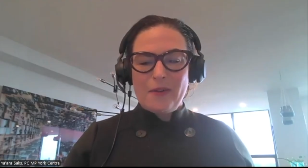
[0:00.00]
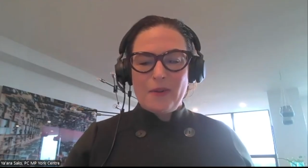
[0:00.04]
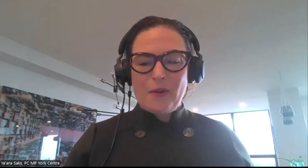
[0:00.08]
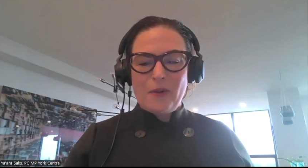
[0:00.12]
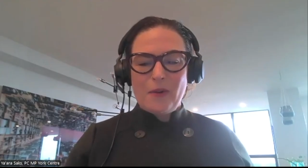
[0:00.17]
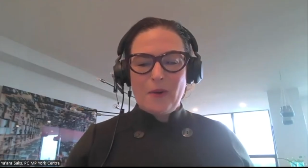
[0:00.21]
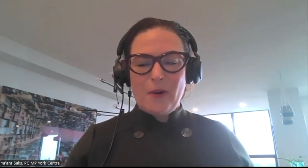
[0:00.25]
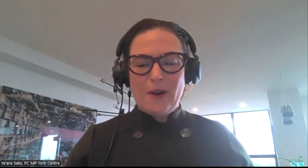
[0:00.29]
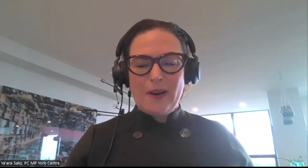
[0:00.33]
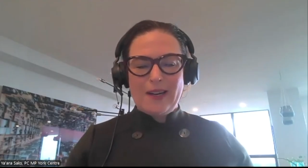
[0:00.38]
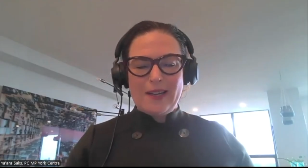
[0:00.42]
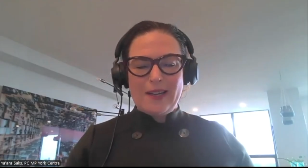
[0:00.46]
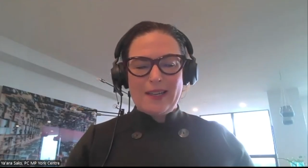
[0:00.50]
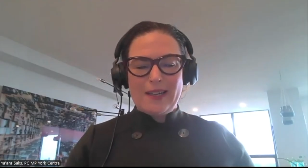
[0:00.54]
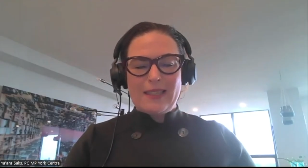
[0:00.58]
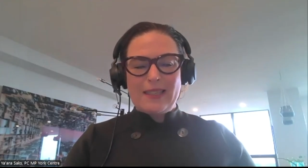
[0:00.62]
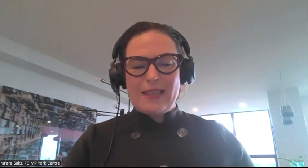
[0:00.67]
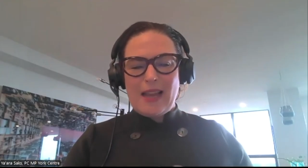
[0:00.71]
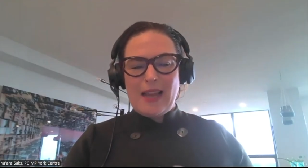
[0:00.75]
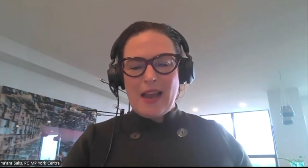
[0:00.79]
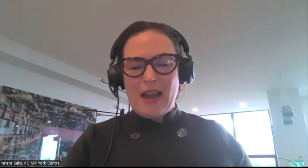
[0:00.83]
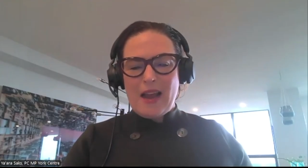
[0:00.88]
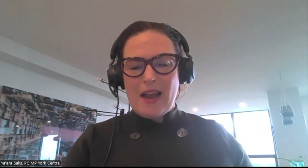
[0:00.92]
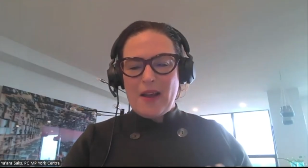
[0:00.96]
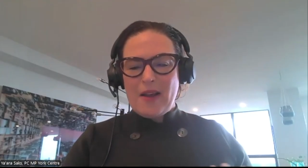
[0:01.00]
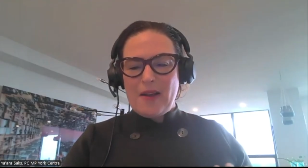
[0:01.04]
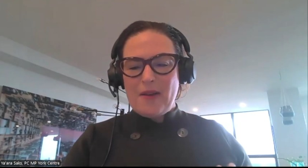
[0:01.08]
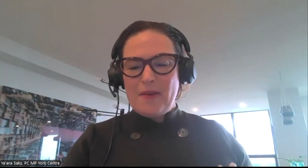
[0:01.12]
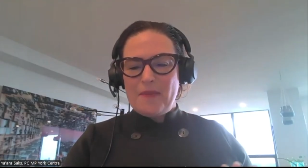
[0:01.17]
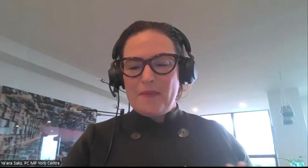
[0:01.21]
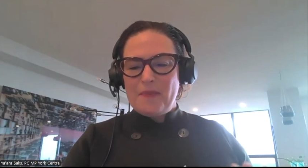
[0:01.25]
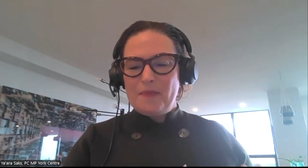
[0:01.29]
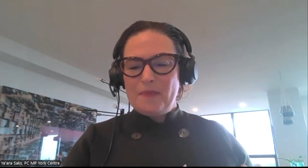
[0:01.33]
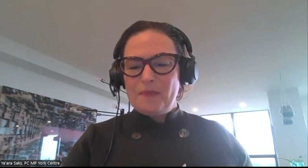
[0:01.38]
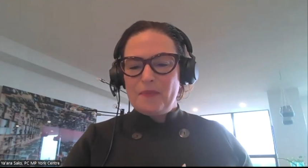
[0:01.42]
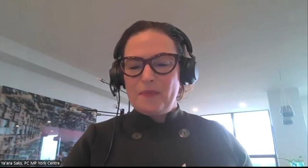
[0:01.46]
course.
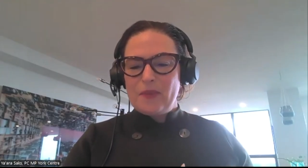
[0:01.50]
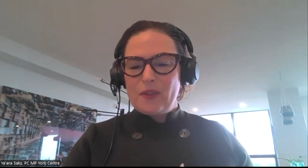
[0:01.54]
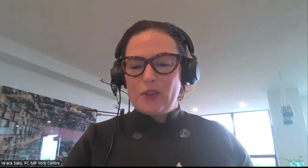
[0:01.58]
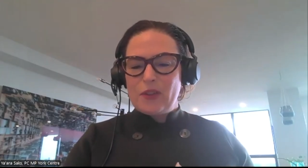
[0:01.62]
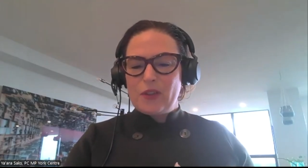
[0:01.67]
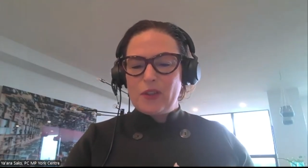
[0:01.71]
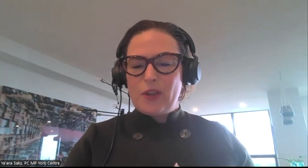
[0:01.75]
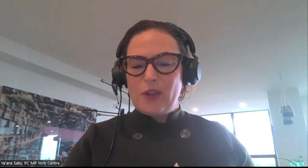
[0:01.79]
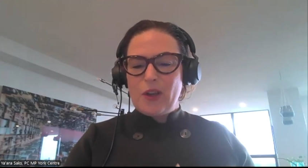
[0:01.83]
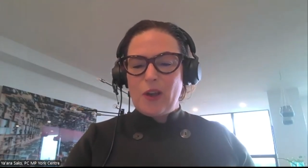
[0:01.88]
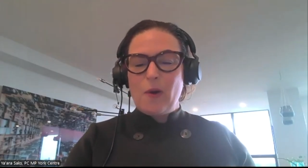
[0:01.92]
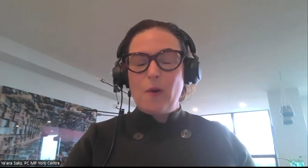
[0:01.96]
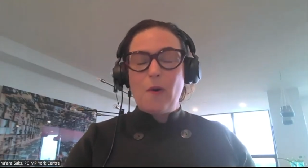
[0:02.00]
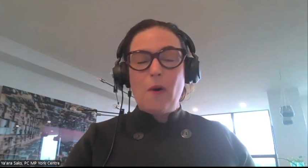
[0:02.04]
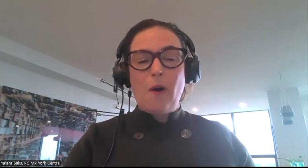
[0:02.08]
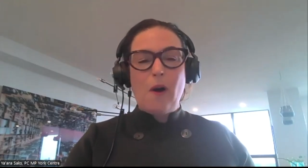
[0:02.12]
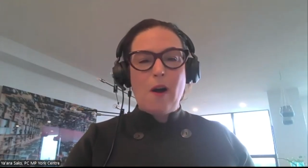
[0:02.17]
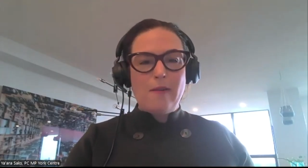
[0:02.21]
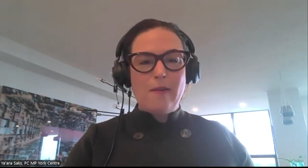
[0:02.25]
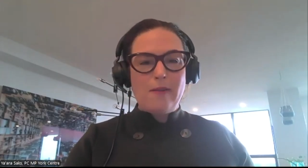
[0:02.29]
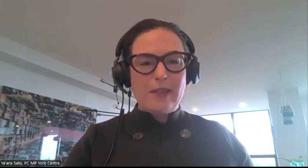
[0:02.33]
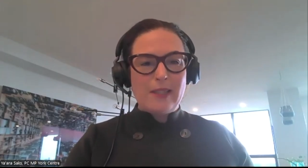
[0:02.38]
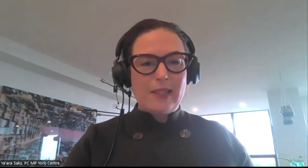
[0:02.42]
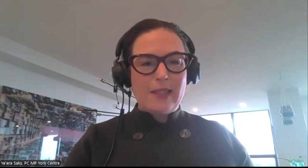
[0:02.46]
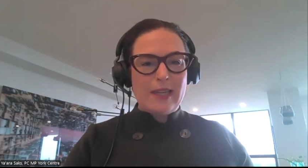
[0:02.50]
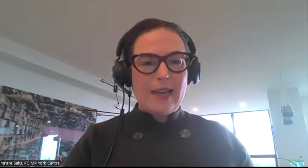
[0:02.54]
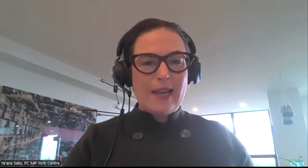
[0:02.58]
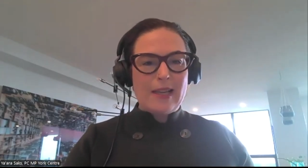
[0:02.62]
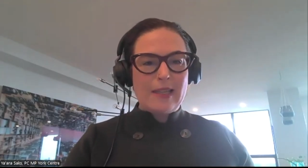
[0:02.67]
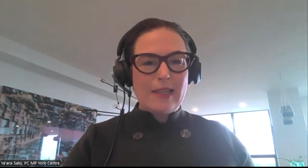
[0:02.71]
So obviously,